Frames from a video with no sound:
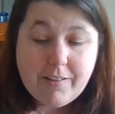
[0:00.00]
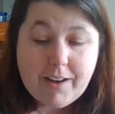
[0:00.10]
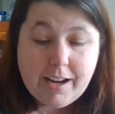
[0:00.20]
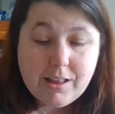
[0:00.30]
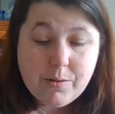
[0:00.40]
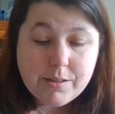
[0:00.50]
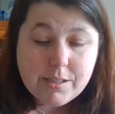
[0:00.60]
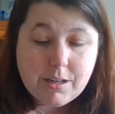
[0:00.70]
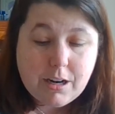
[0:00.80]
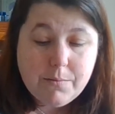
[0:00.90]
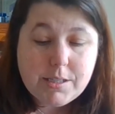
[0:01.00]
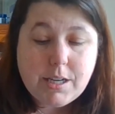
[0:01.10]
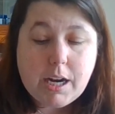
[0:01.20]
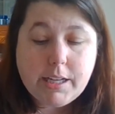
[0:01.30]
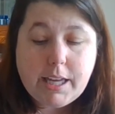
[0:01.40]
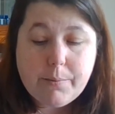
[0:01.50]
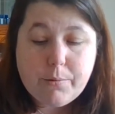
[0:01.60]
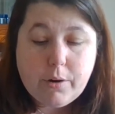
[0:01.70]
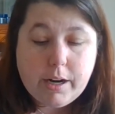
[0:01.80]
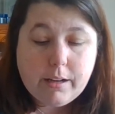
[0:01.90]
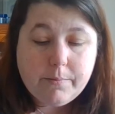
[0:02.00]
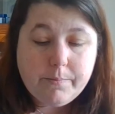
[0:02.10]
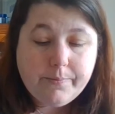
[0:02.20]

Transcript: right in Louis's arms. Todd kept running.